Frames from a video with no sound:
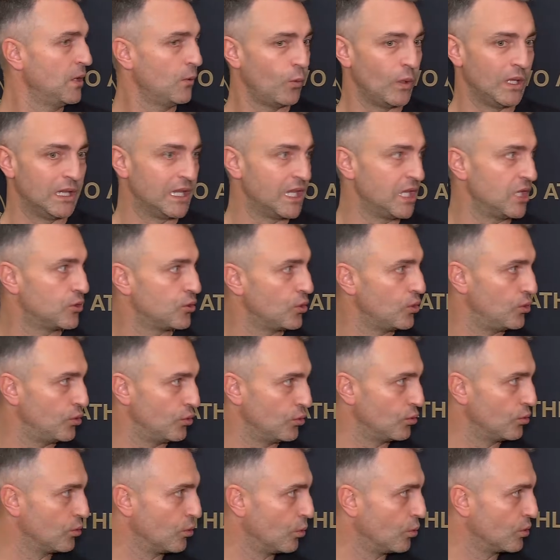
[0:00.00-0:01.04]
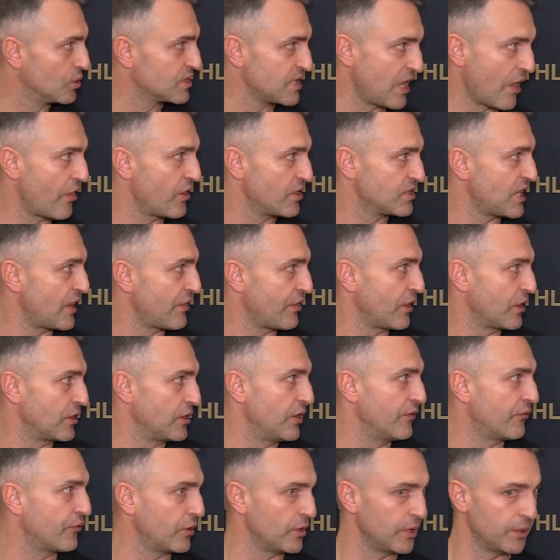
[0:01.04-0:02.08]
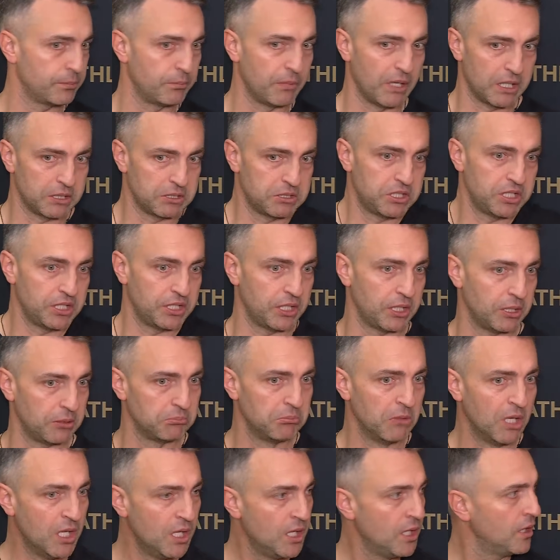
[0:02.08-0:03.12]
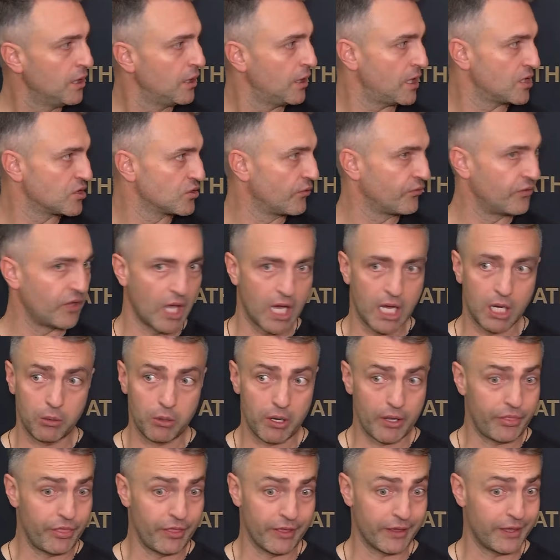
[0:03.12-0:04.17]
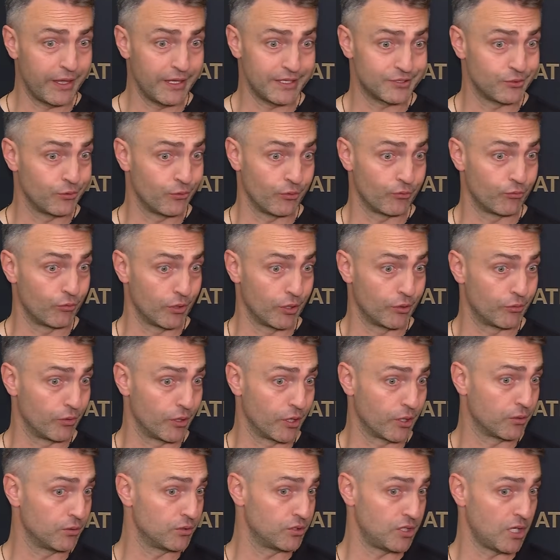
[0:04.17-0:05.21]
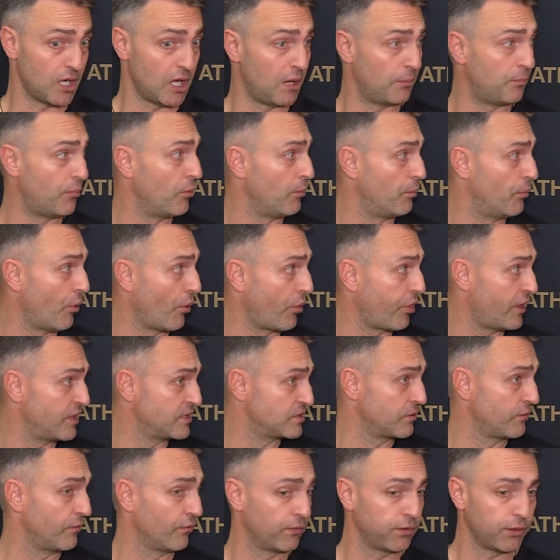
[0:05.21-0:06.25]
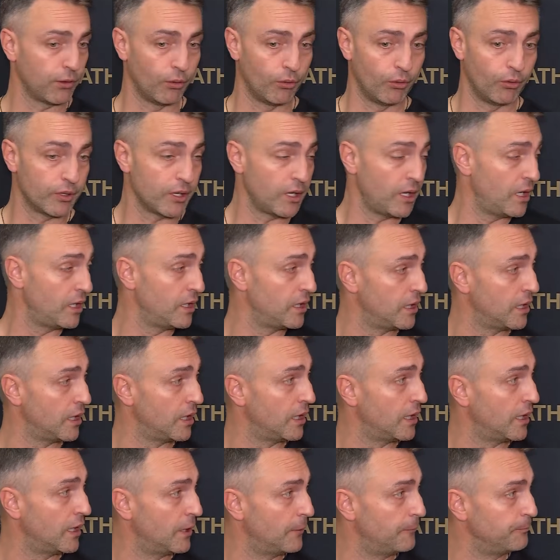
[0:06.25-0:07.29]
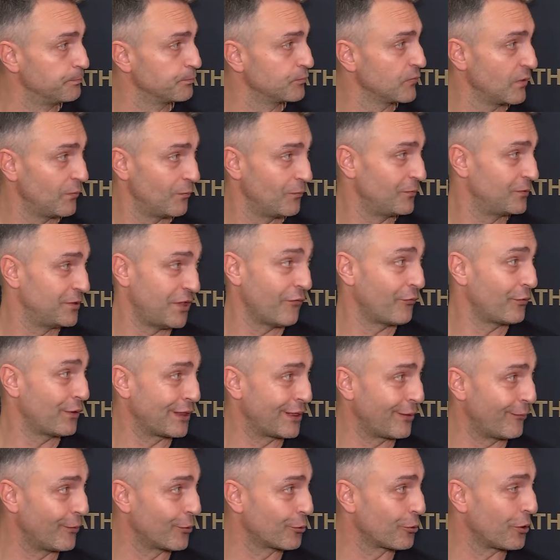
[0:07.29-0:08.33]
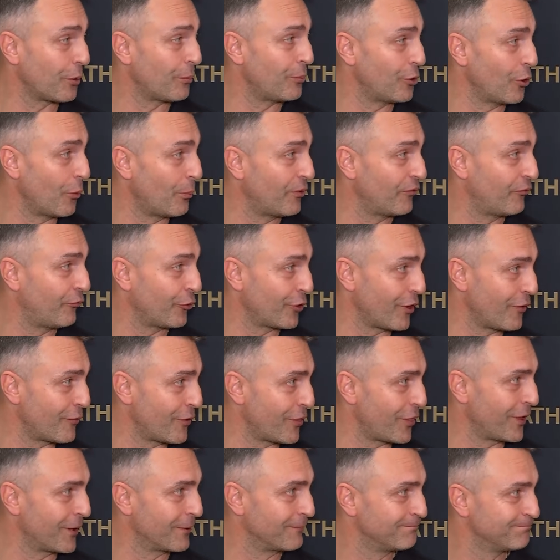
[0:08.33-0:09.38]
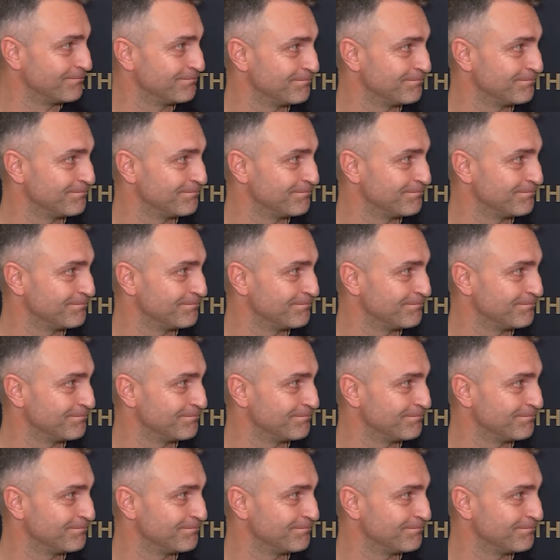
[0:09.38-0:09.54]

will need to do something different. But as of now, I think he's doing a really, really good job on both ends of the floor, and definitely we're going to be open for everything.